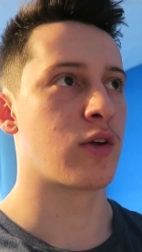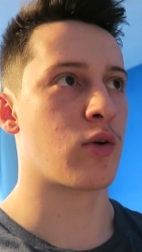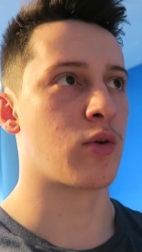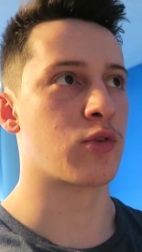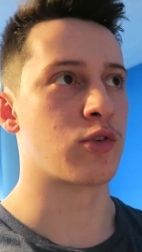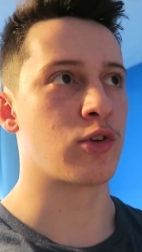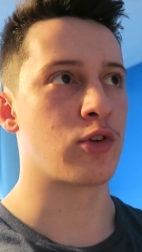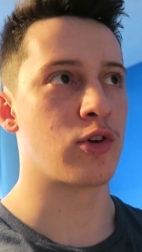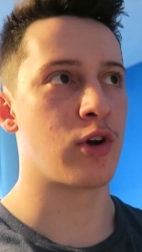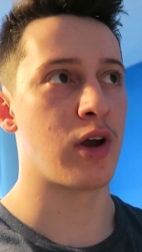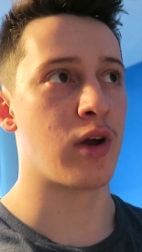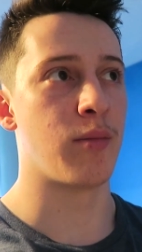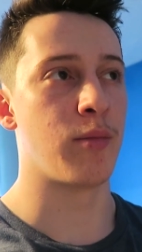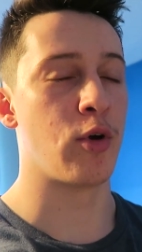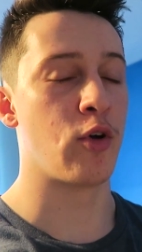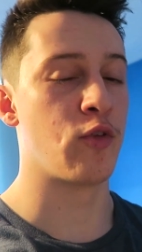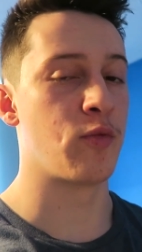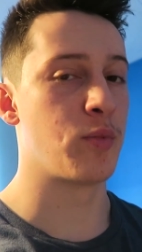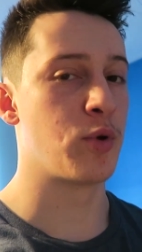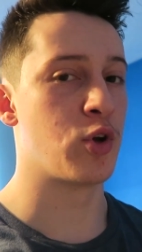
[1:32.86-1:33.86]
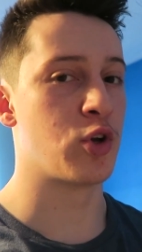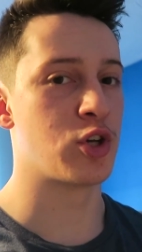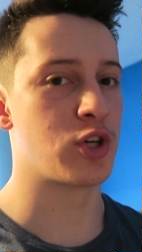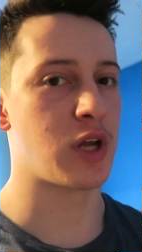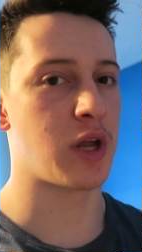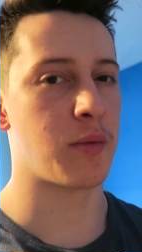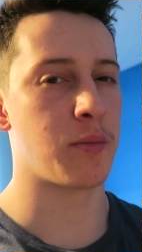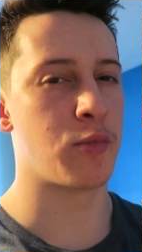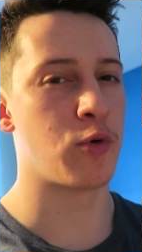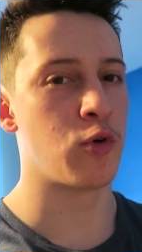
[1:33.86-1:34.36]
concentrate on both
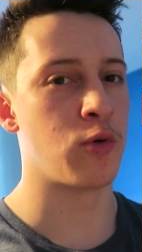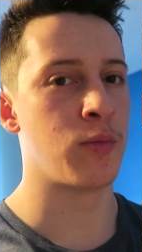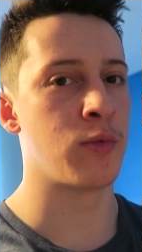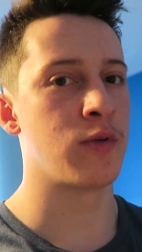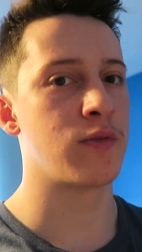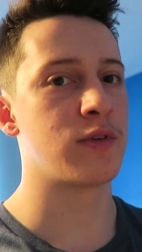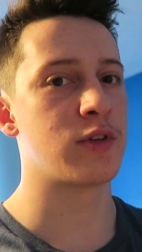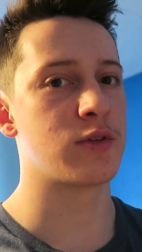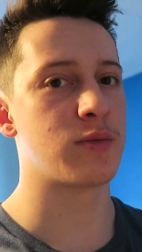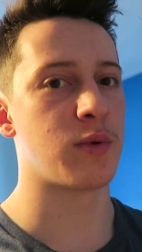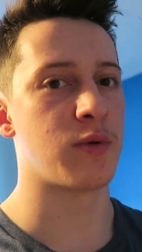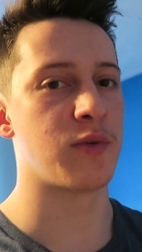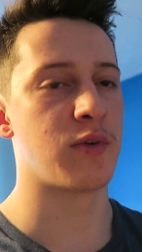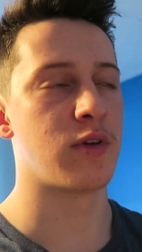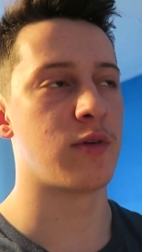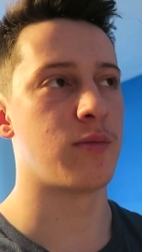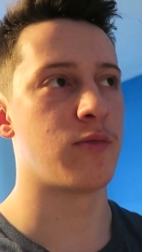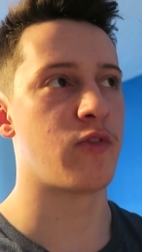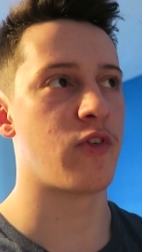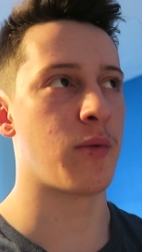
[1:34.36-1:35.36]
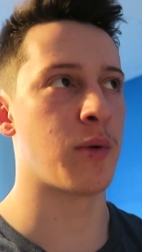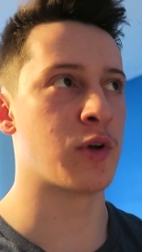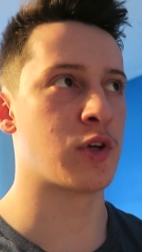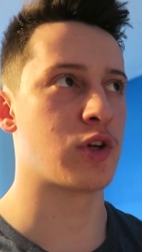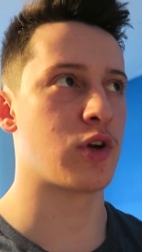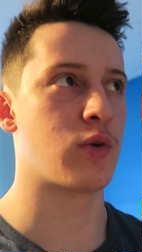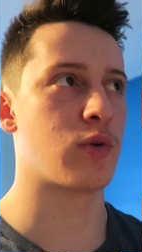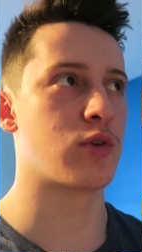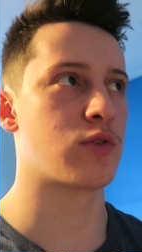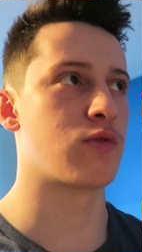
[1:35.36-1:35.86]
push and pull movements more for my
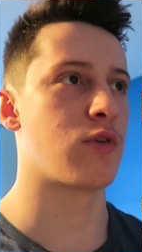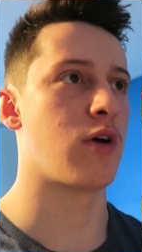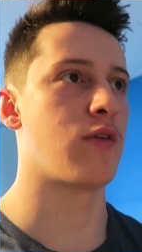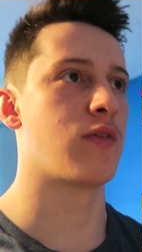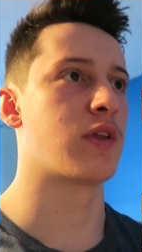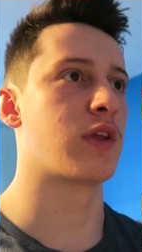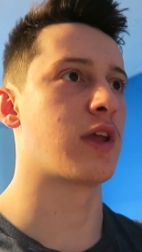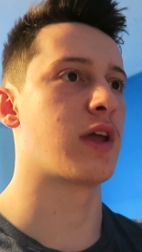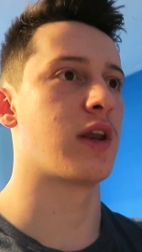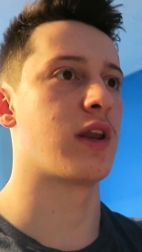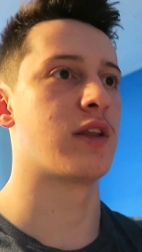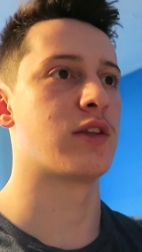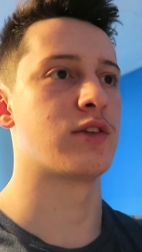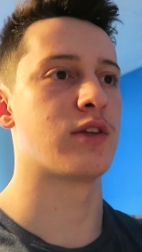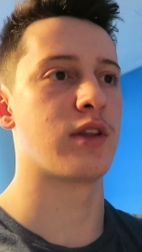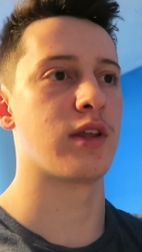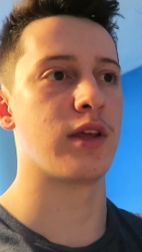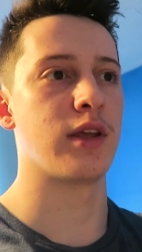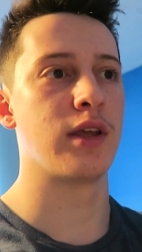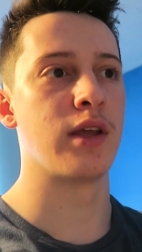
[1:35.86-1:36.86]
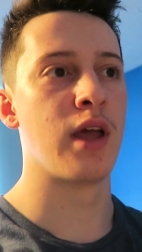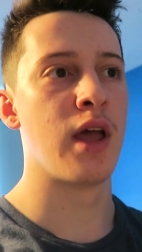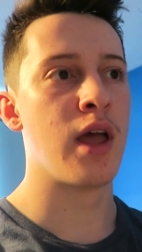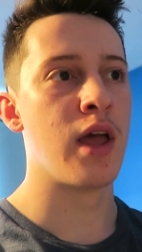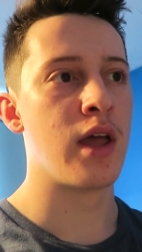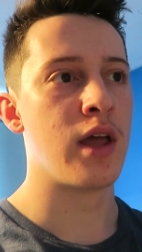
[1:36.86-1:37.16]
shoulders, rather than getting into the